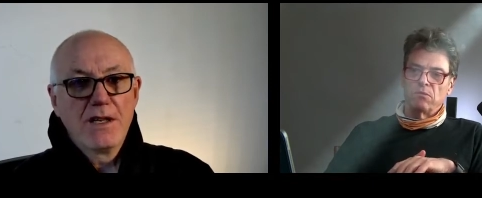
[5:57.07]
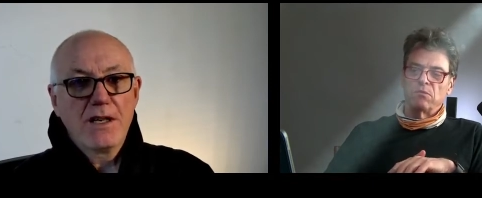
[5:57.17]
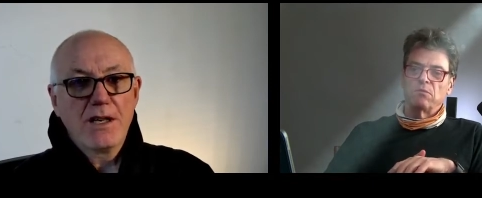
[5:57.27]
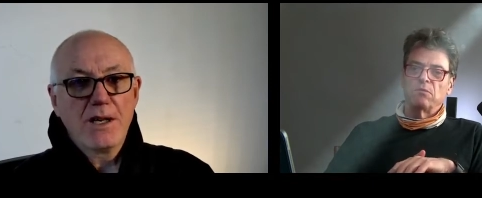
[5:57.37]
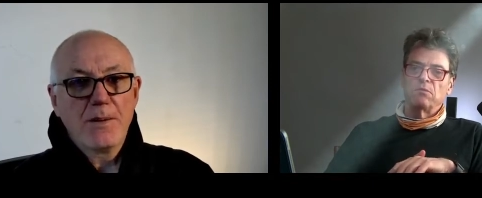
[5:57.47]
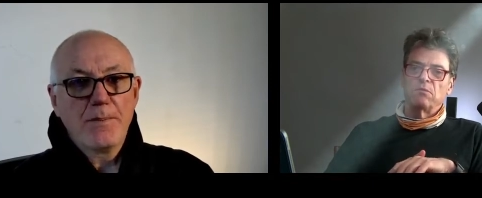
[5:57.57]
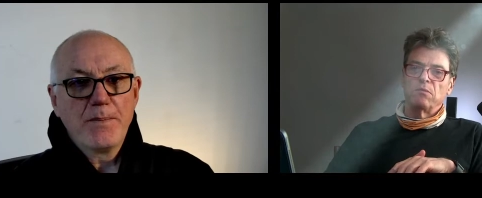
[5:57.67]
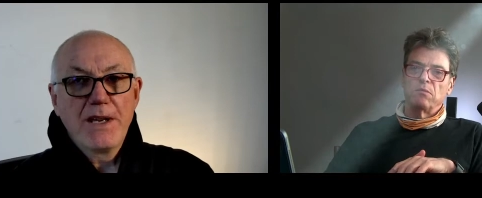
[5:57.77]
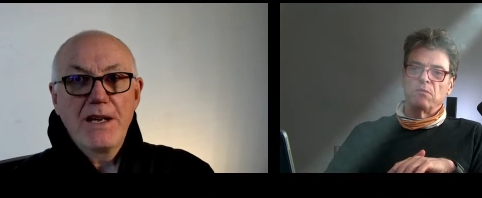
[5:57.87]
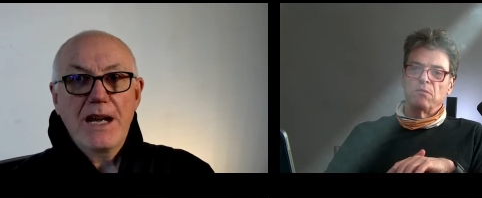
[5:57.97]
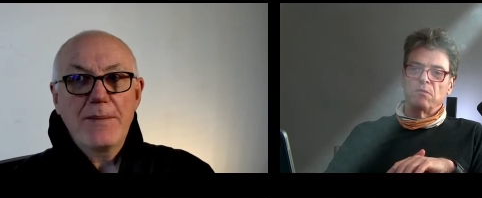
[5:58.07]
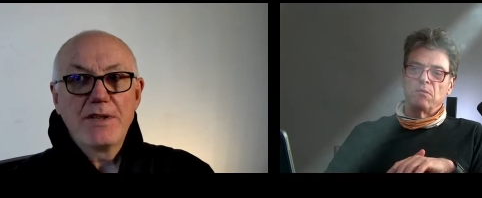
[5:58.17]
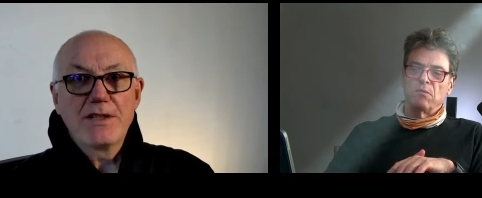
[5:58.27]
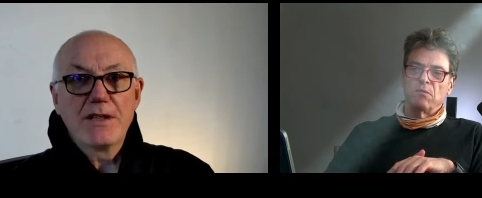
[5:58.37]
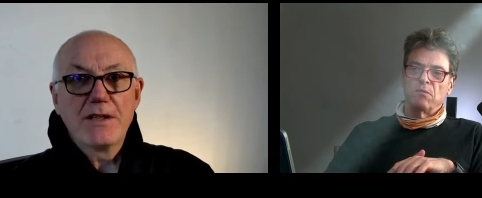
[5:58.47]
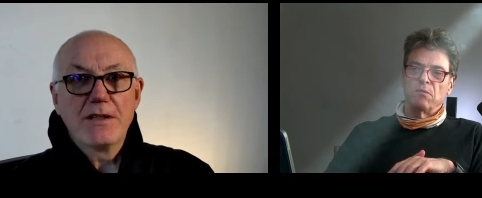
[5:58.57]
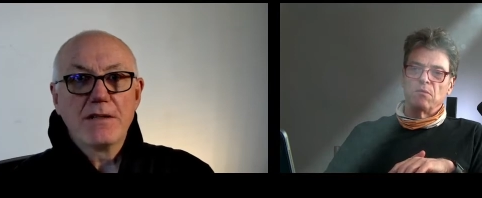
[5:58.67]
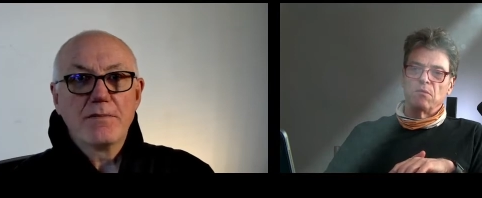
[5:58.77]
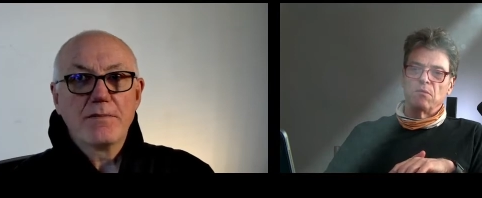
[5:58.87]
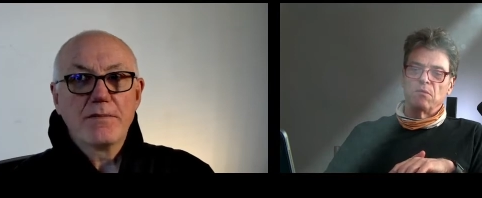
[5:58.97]
Speaker 1: Um,
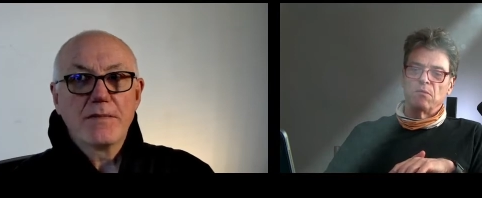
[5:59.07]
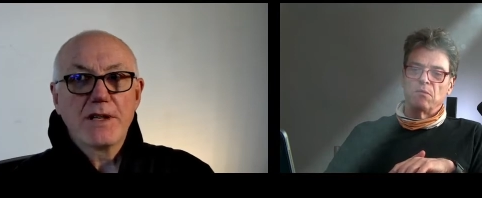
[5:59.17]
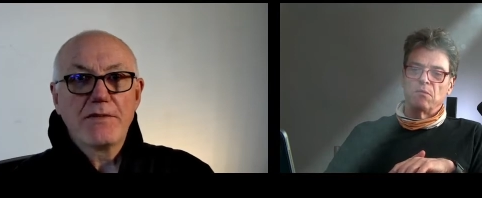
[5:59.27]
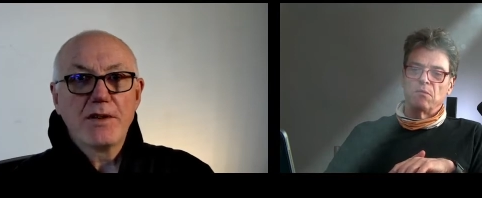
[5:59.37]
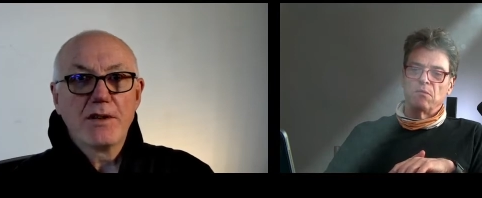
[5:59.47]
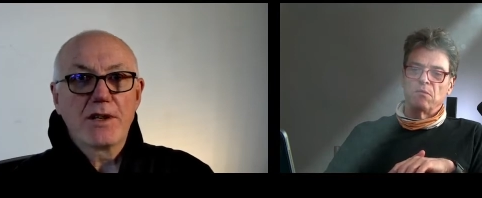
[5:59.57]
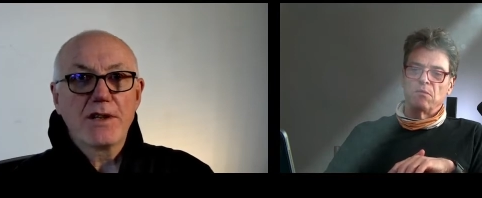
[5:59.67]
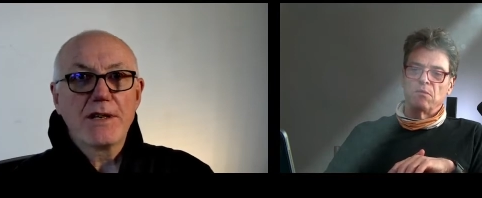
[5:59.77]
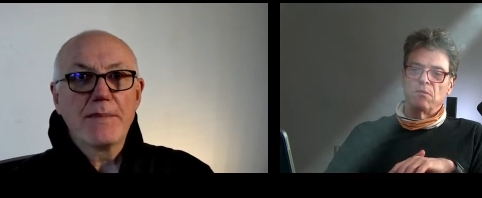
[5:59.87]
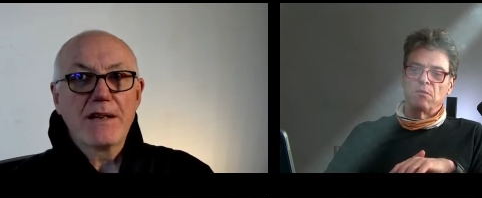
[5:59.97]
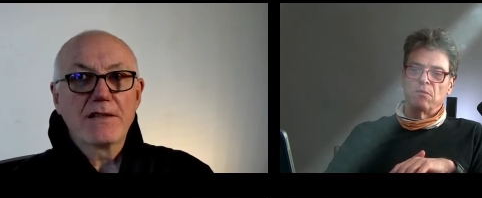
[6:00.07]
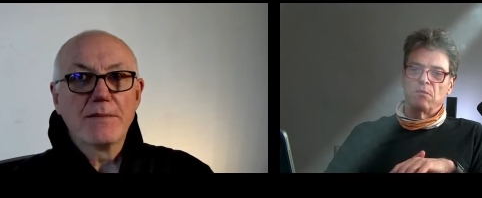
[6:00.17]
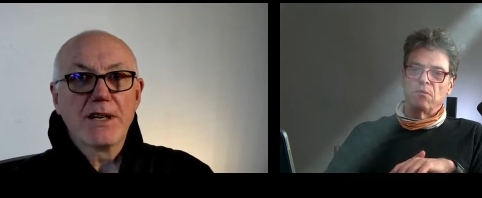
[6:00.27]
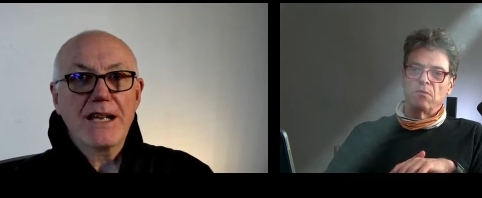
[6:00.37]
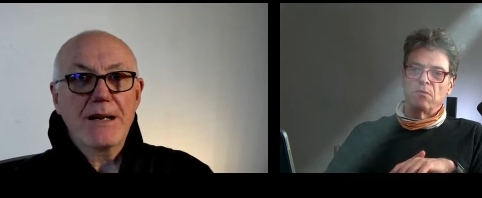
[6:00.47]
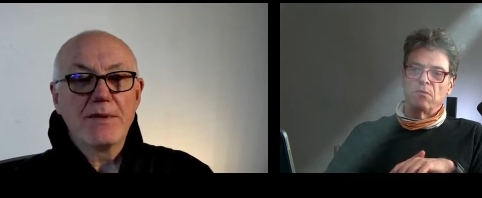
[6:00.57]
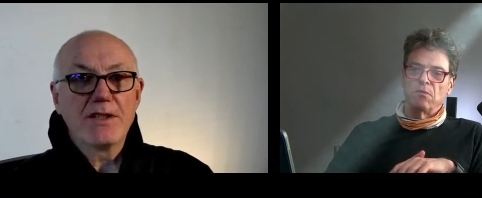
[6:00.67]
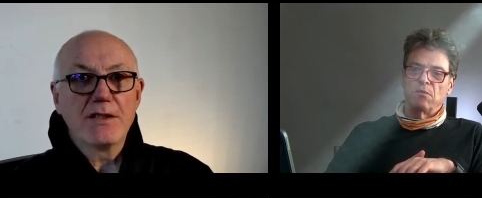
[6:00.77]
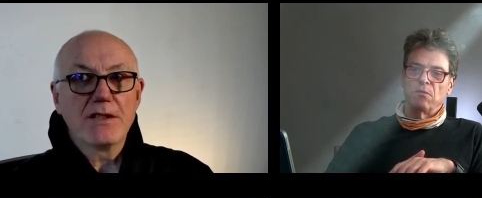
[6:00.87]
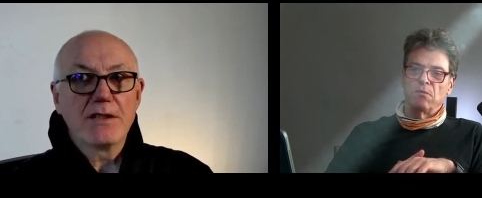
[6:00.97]
Amazon if you look at the amount of money
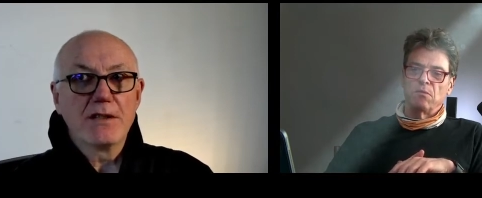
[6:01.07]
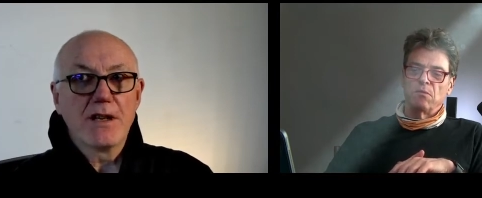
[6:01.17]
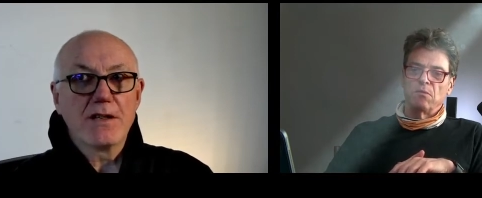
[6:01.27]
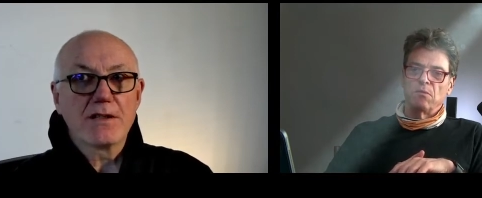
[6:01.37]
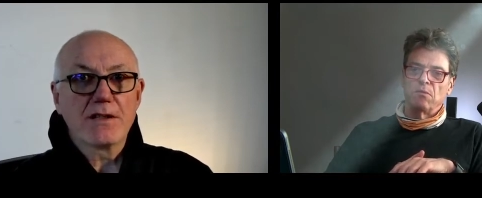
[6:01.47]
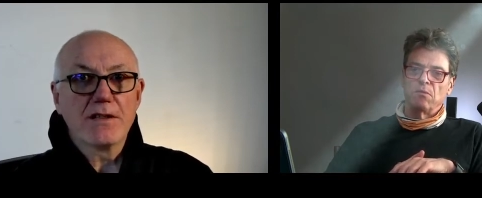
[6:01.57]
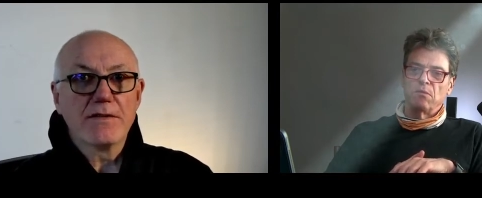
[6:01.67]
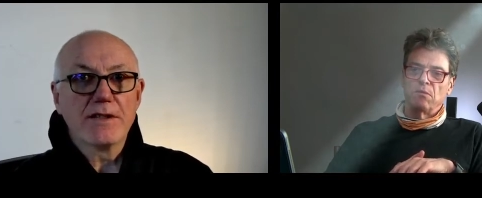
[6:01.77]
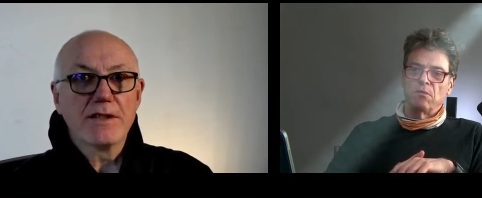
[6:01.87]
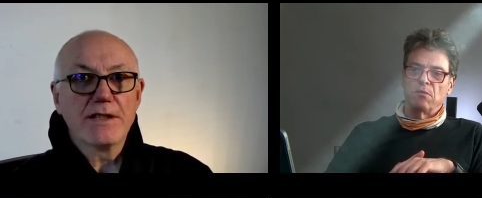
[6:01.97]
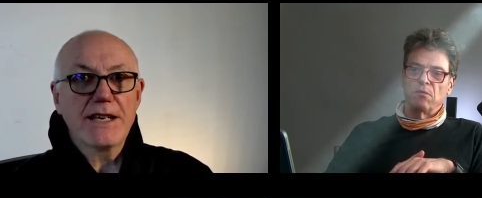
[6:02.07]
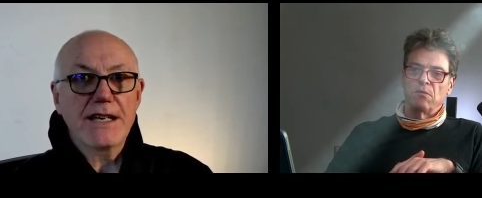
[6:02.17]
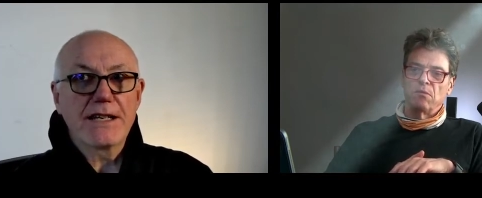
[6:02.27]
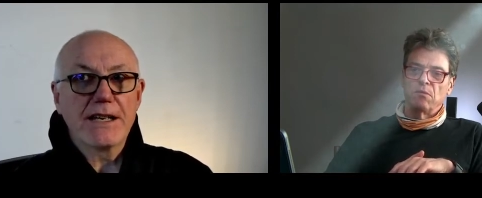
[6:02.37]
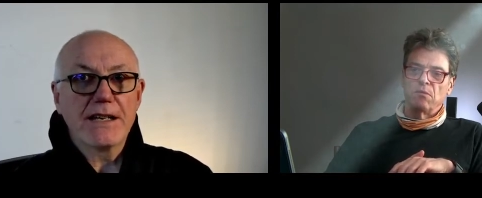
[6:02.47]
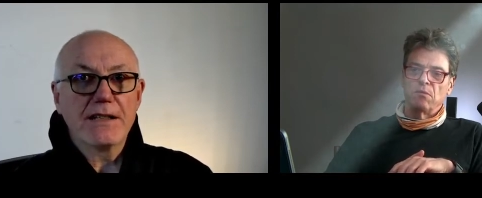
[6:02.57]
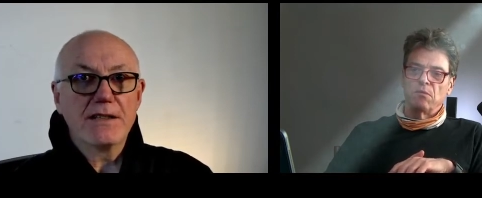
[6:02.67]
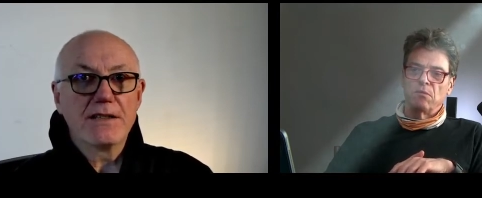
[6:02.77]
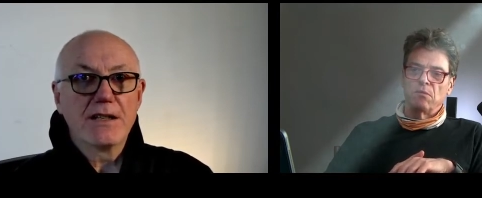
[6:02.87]
Amazon has lost over the decades